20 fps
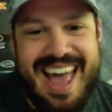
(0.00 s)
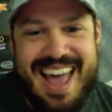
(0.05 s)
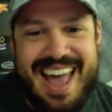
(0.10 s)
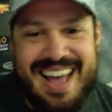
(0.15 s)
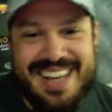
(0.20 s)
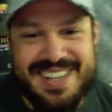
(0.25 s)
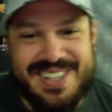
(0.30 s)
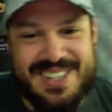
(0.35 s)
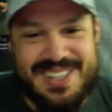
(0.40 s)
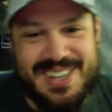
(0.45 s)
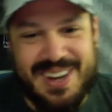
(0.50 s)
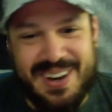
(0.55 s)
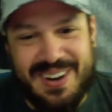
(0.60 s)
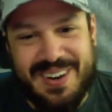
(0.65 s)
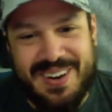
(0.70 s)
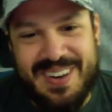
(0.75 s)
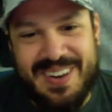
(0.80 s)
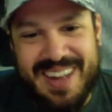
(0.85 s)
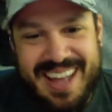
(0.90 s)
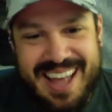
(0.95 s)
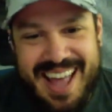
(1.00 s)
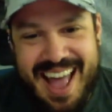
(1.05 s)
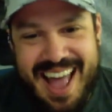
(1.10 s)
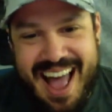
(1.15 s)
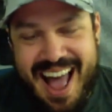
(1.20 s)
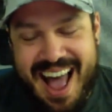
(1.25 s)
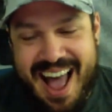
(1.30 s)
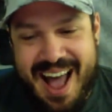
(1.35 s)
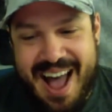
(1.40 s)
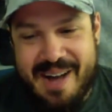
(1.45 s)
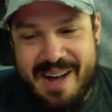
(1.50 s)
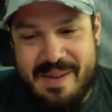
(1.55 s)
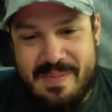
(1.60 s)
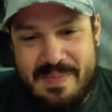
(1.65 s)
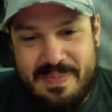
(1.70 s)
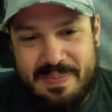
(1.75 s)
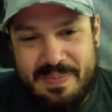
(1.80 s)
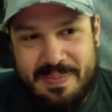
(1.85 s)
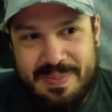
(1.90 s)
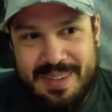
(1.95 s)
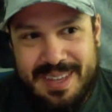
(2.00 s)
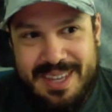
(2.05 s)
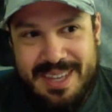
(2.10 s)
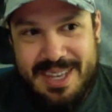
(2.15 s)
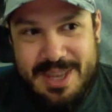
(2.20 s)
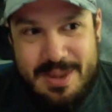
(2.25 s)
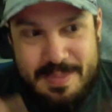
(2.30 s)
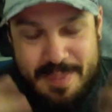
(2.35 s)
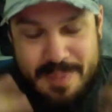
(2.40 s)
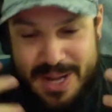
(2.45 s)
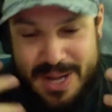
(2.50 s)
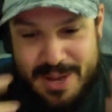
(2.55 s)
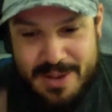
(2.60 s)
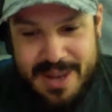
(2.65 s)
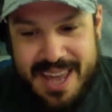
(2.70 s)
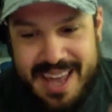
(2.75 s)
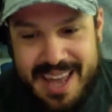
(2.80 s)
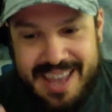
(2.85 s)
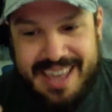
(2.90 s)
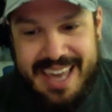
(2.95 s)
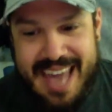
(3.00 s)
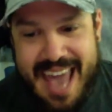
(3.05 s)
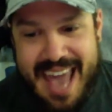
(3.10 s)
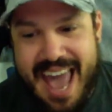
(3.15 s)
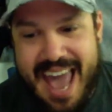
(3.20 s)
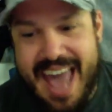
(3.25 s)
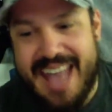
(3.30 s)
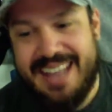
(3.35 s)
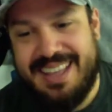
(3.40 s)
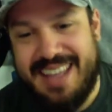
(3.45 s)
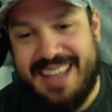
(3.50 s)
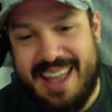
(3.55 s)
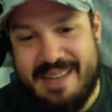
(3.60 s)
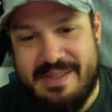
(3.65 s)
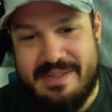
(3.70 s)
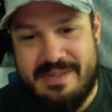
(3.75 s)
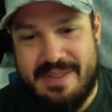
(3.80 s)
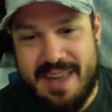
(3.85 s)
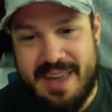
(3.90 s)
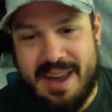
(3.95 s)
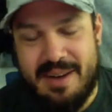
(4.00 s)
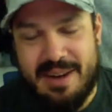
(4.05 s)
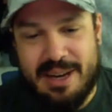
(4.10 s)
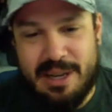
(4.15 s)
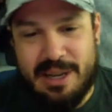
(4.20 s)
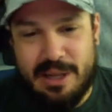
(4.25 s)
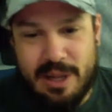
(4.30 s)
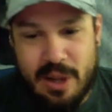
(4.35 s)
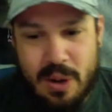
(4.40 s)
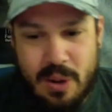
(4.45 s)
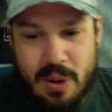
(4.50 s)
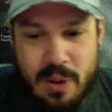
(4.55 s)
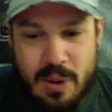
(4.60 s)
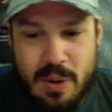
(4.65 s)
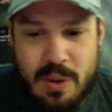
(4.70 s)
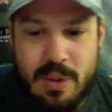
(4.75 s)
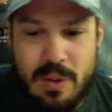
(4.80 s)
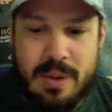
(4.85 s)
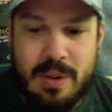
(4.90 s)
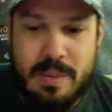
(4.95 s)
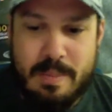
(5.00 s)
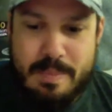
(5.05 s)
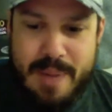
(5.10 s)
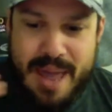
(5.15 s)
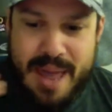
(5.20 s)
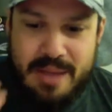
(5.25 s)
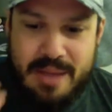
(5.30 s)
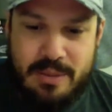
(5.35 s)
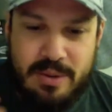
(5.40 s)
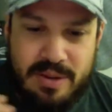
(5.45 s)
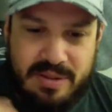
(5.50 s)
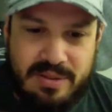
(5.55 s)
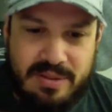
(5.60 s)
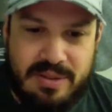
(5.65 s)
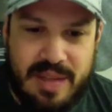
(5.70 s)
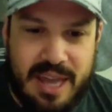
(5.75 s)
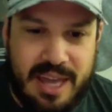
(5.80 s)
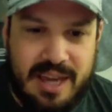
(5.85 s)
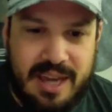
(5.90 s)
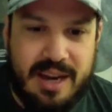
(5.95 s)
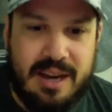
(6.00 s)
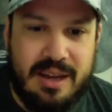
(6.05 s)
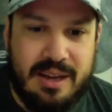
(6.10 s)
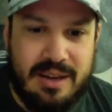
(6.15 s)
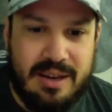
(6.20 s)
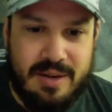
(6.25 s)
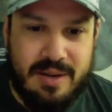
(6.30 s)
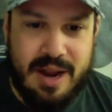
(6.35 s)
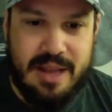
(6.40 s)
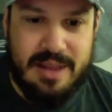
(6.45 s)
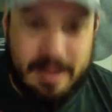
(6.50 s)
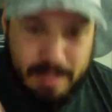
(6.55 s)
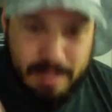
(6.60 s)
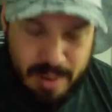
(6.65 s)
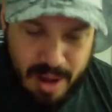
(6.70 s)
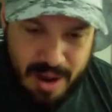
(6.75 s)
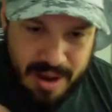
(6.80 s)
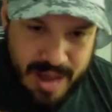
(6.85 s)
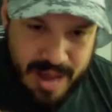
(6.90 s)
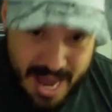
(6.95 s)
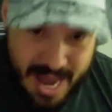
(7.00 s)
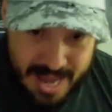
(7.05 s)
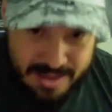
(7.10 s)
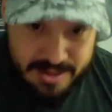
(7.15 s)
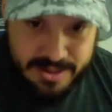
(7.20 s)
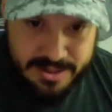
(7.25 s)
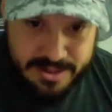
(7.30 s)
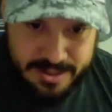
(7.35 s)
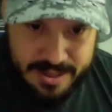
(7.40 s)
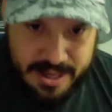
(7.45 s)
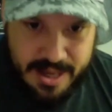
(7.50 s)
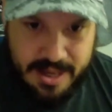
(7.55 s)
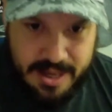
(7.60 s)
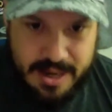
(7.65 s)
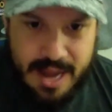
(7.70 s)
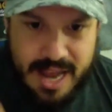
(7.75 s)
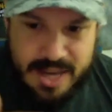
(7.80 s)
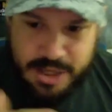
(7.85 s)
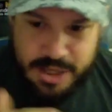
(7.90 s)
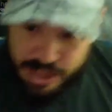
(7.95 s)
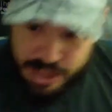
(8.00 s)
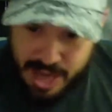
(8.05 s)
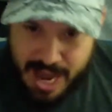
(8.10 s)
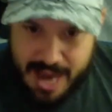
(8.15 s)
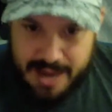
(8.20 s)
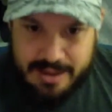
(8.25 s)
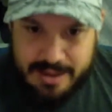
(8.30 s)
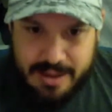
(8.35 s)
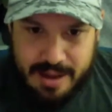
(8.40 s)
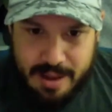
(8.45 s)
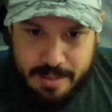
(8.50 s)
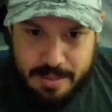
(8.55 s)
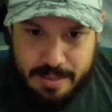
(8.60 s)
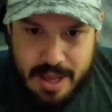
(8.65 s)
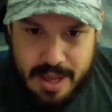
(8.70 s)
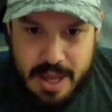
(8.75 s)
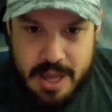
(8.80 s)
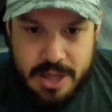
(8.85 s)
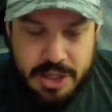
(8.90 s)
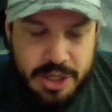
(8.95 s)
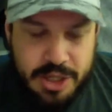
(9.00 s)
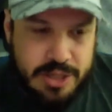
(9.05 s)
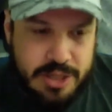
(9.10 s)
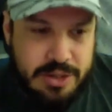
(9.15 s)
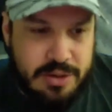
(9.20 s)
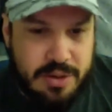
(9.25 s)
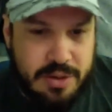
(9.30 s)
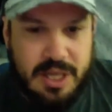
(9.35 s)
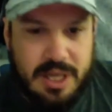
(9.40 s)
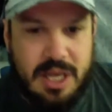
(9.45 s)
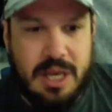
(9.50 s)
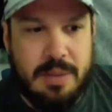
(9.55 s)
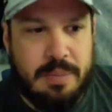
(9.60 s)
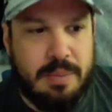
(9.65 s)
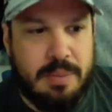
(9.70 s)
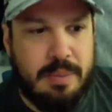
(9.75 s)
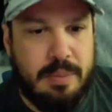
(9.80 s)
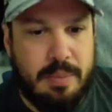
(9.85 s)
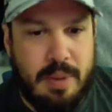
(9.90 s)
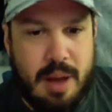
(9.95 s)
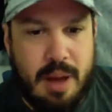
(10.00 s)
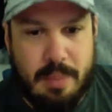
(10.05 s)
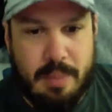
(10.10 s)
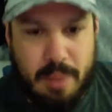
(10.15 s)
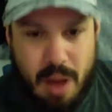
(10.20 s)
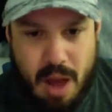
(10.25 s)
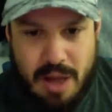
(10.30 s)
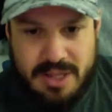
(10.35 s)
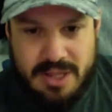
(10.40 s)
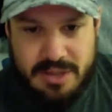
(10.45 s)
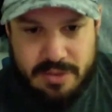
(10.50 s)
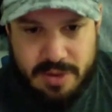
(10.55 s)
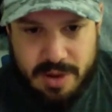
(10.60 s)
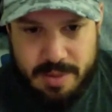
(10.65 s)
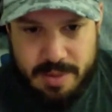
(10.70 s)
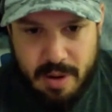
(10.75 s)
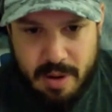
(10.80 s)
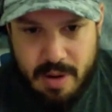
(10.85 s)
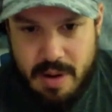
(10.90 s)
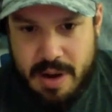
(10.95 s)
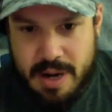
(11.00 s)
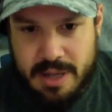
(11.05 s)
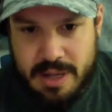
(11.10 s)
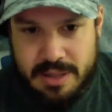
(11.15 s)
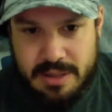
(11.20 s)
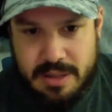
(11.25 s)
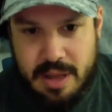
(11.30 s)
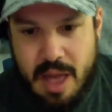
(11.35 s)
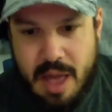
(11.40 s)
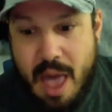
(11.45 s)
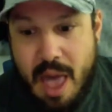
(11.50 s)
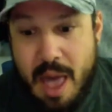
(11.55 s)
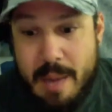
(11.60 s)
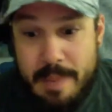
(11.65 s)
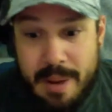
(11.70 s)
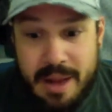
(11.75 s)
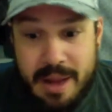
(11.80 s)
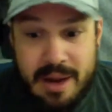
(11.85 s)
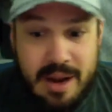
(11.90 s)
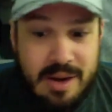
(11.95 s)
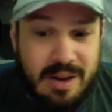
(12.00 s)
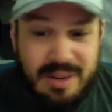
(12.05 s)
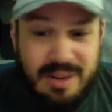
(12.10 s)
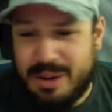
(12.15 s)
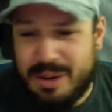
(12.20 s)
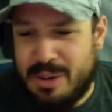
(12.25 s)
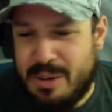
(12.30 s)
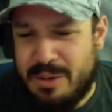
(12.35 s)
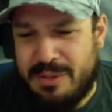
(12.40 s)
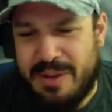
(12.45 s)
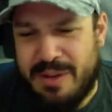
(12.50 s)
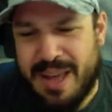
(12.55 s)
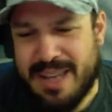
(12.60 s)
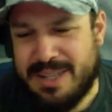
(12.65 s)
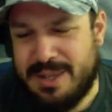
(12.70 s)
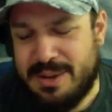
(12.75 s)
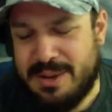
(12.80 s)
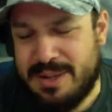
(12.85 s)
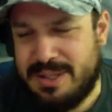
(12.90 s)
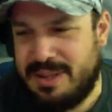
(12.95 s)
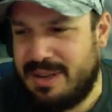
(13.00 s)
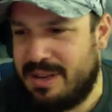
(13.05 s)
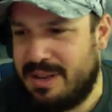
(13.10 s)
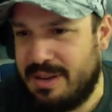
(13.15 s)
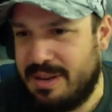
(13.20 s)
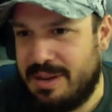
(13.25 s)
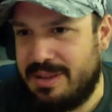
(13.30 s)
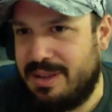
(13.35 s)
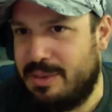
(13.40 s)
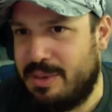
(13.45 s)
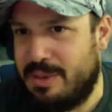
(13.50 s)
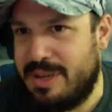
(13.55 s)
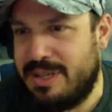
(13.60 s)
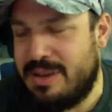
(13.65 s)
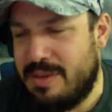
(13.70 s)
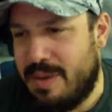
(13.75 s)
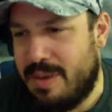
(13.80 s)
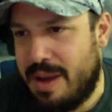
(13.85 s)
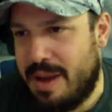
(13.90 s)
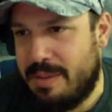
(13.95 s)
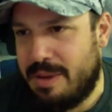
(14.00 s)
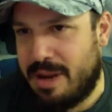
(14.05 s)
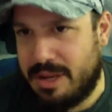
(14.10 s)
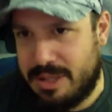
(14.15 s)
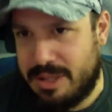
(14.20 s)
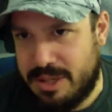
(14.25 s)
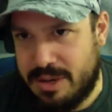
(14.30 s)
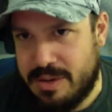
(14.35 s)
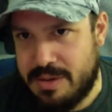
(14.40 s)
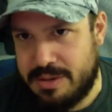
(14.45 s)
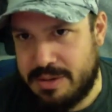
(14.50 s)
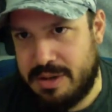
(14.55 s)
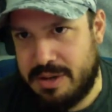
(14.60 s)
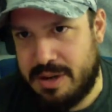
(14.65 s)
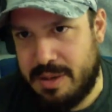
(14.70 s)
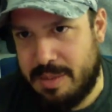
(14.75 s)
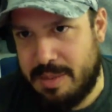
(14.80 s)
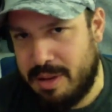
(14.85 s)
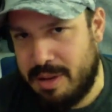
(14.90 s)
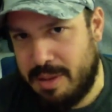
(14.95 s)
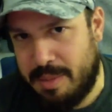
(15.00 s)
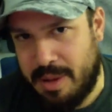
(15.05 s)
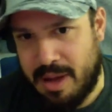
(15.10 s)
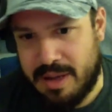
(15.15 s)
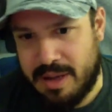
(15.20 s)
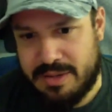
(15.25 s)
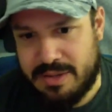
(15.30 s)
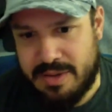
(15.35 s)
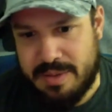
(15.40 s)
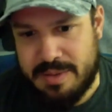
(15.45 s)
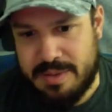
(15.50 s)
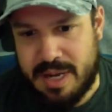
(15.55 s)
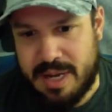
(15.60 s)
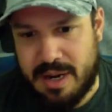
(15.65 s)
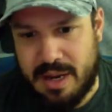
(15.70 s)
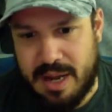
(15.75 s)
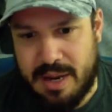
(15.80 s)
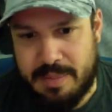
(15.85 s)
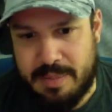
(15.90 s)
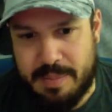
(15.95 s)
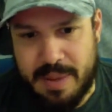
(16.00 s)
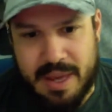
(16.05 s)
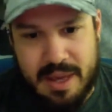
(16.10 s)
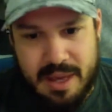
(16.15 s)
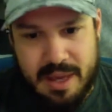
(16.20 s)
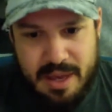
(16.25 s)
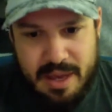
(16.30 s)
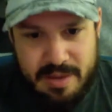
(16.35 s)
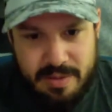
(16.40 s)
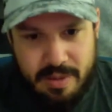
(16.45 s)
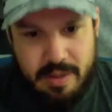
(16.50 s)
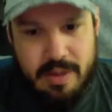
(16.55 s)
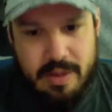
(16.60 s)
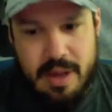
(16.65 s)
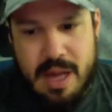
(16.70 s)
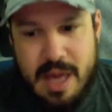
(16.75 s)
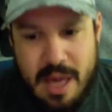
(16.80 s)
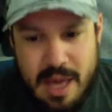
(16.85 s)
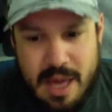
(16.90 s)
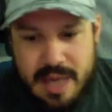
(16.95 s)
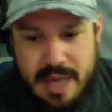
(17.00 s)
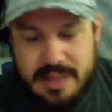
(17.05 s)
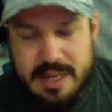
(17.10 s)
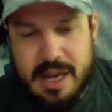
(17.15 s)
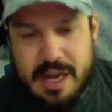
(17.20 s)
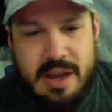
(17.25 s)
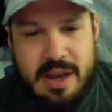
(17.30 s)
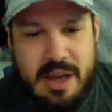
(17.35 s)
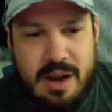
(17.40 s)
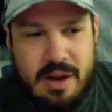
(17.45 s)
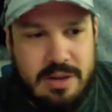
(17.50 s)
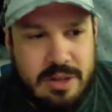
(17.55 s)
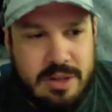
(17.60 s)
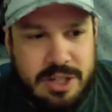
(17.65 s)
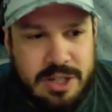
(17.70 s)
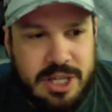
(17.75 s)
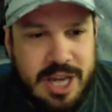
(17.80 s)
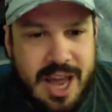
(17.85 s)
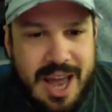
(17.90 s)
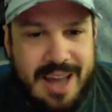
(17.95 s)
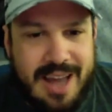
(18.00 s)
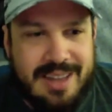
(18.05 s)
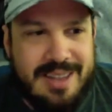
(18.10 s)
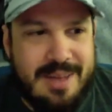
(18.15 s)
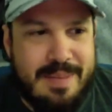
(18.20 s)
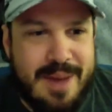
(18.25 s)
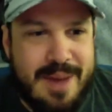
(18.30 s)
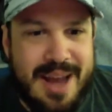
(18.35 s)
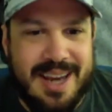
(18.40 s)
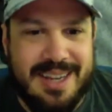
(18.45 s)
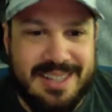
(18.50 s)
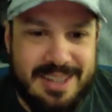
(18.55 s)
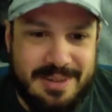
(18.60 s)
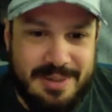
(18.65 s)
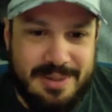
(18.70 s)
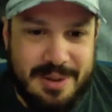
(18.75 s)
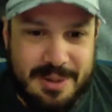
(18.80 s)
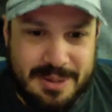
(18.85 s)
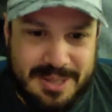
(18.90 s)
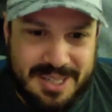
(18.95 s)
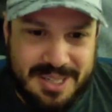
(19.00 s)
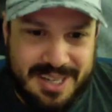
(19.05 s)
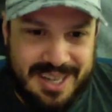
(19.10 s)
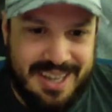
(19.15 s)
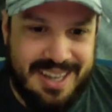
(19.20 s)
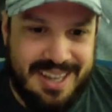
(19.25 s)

So, but you can get that very low bandwidth data, right? The block headers in and check them just to keep a block stream honest. But another cool thing too is the reason why I'm not too concerned about the Blockstream satellite being evil is that it can also check the mining difficulty.